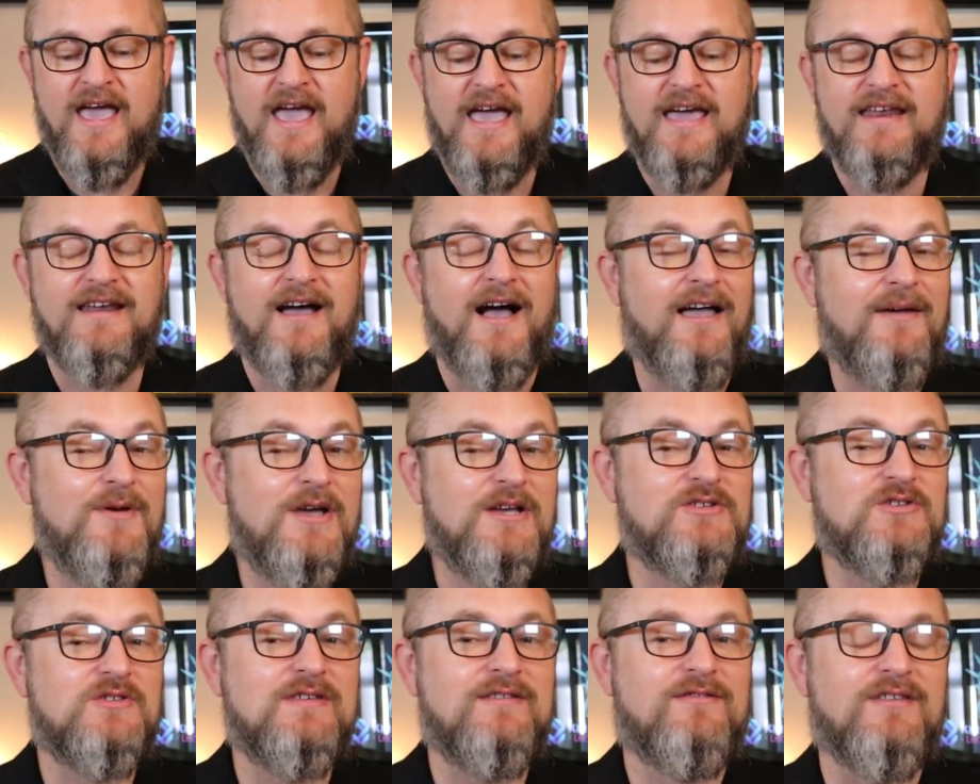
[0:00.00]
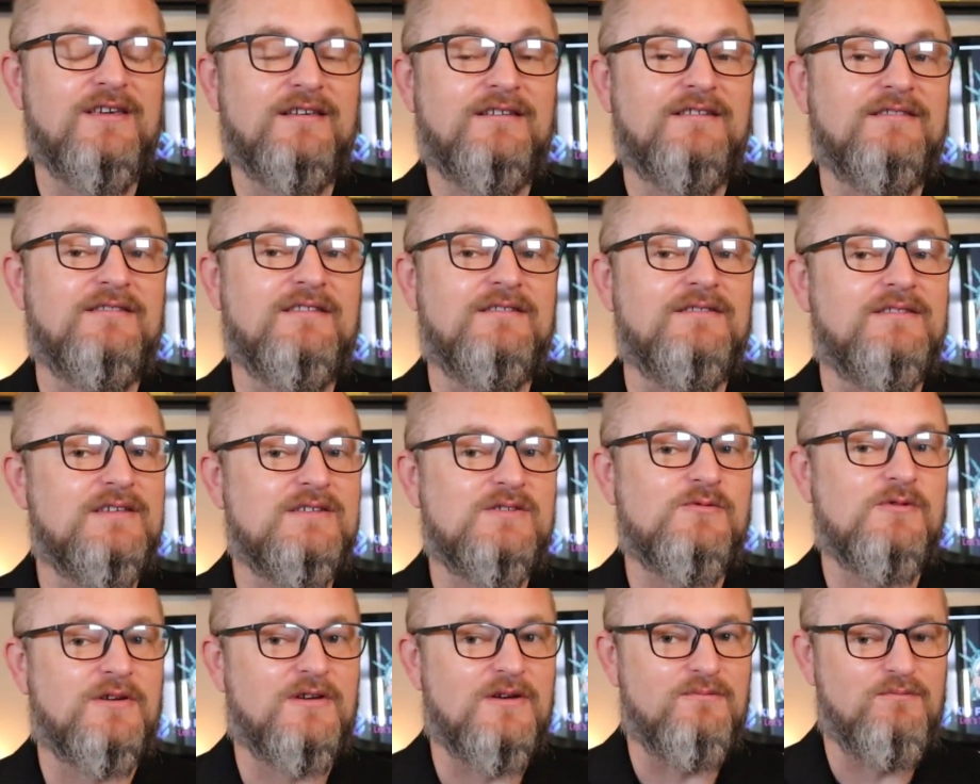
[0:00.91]
And I'm actually thinking that
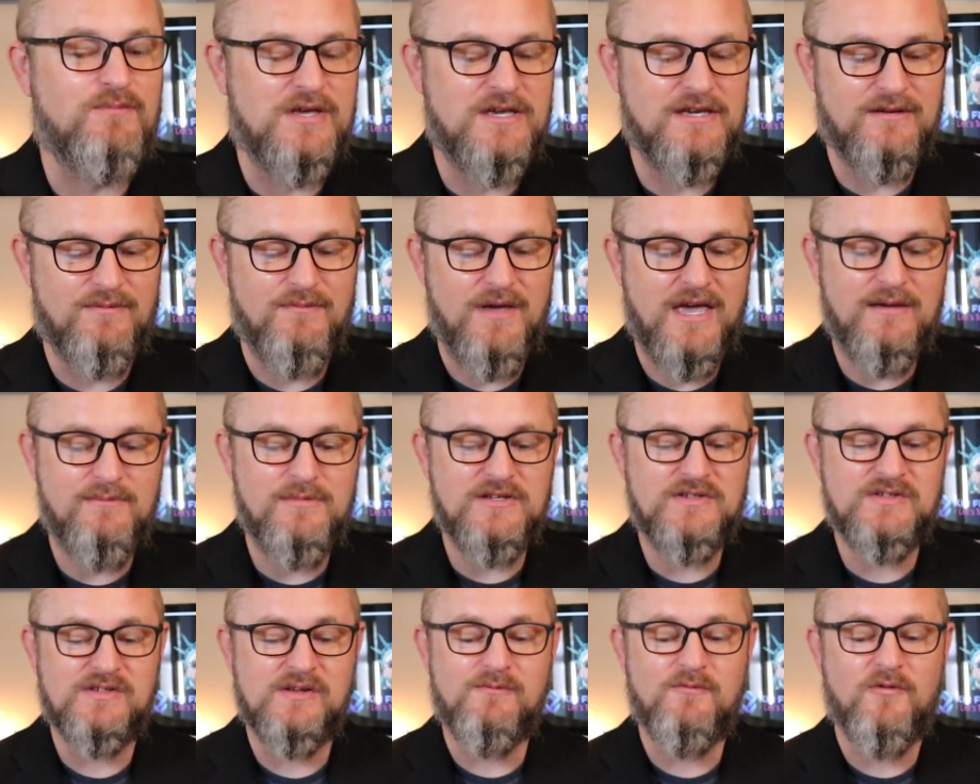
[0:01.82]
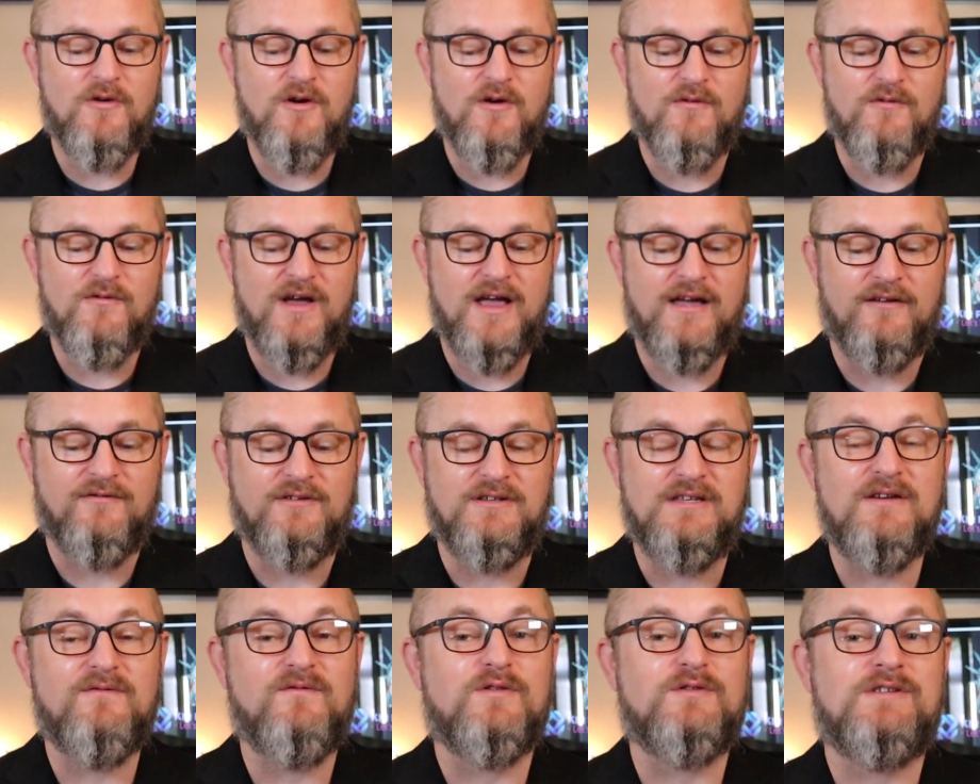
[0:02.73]
this one could peak maybe somewhere around,
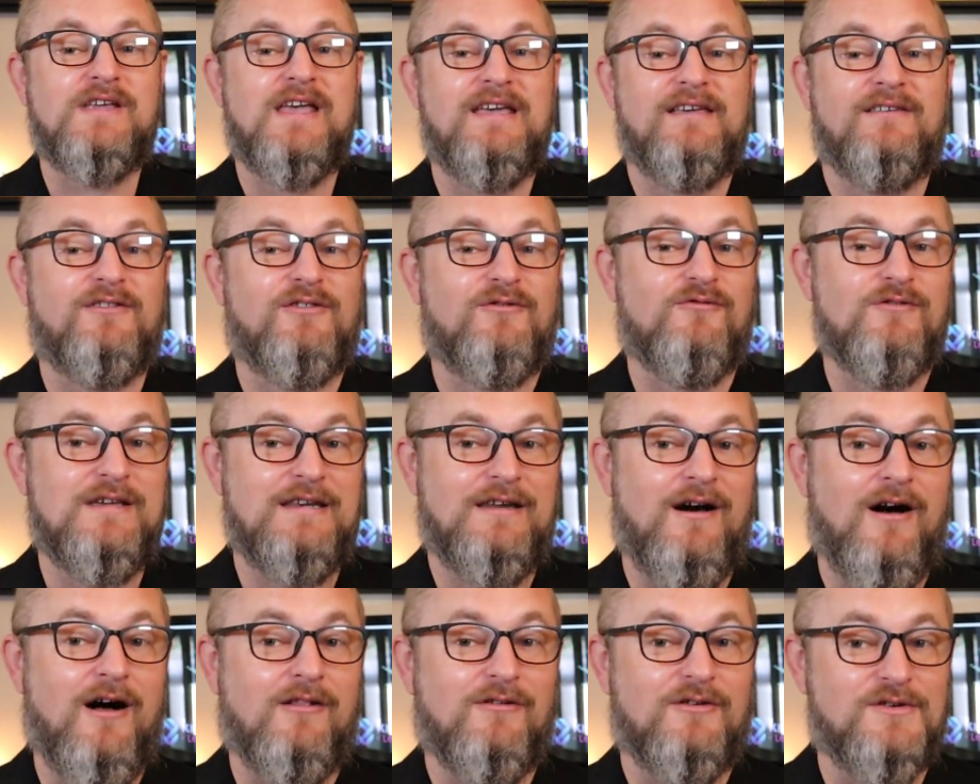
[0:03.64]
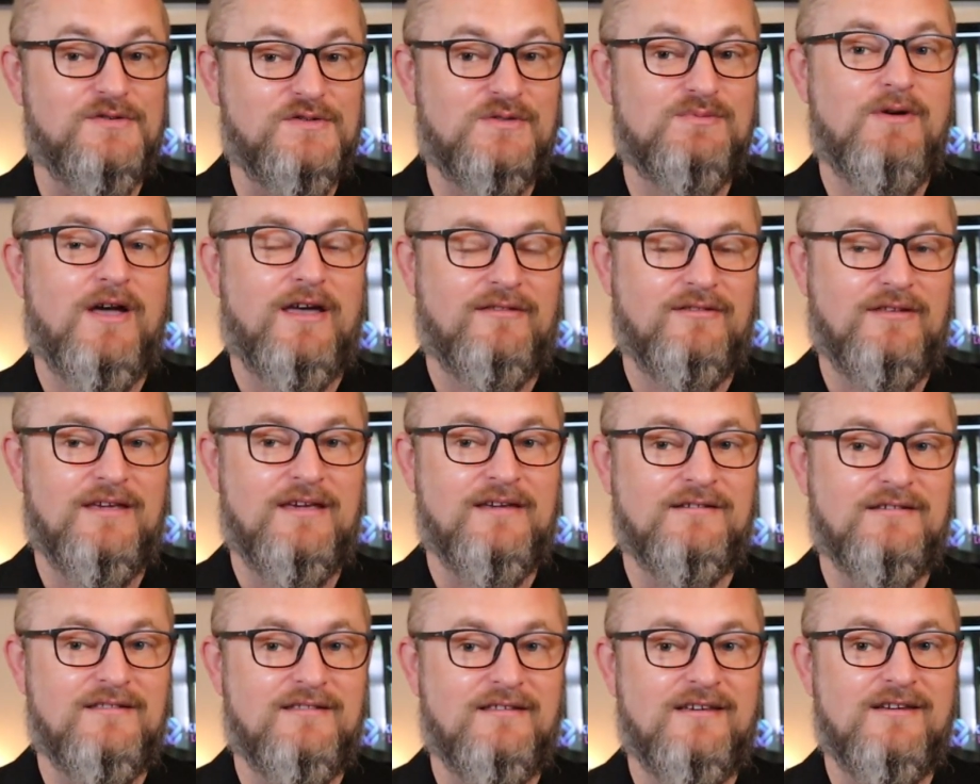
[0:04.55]
give or take, $3 by the
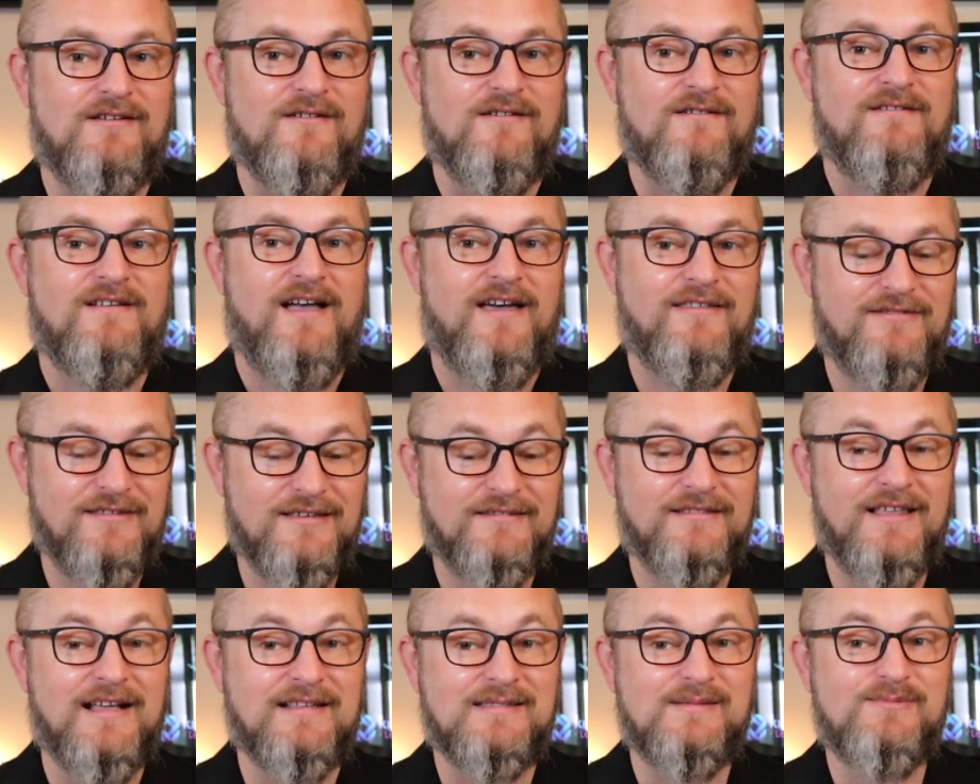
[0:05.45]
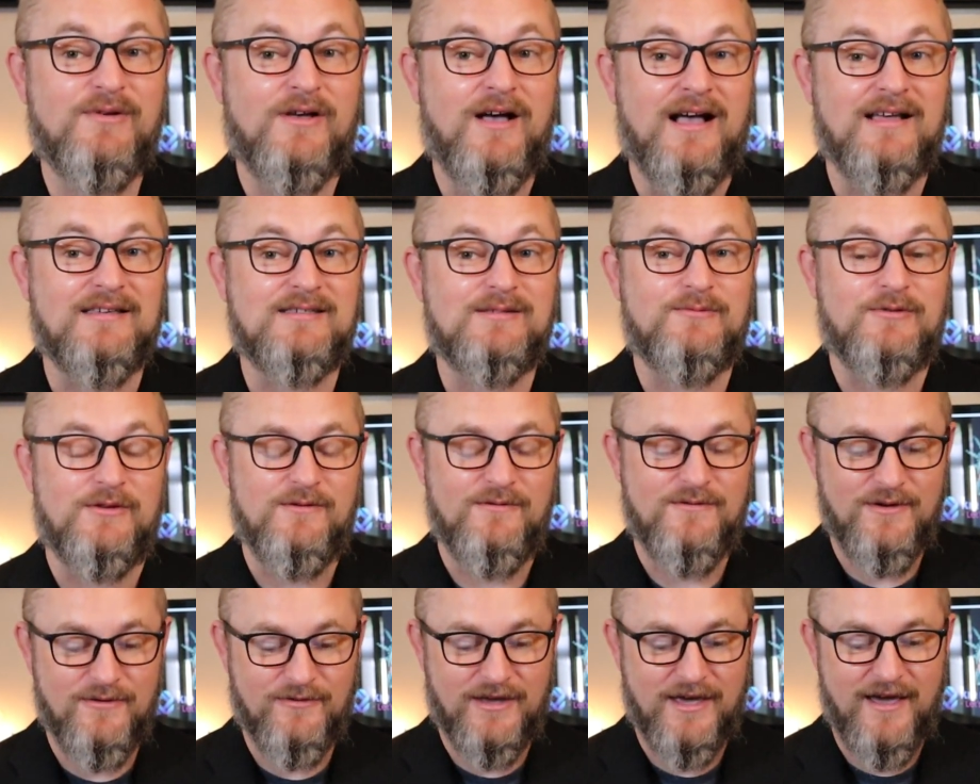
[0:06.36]
end of the year. I think that's
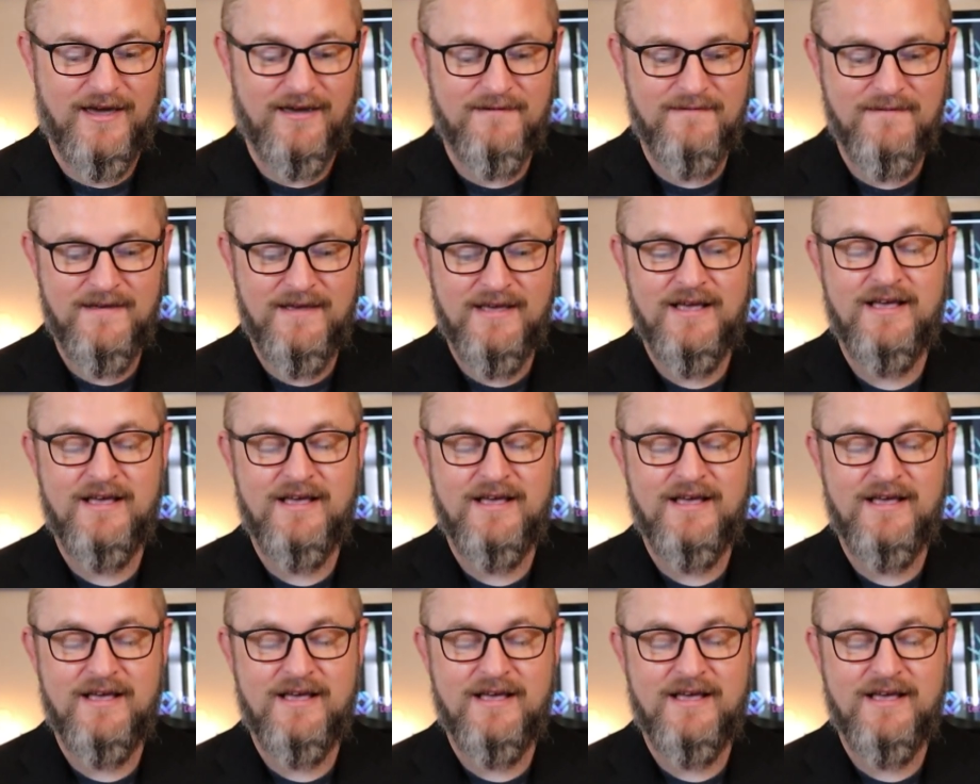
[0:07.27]
possible, okay?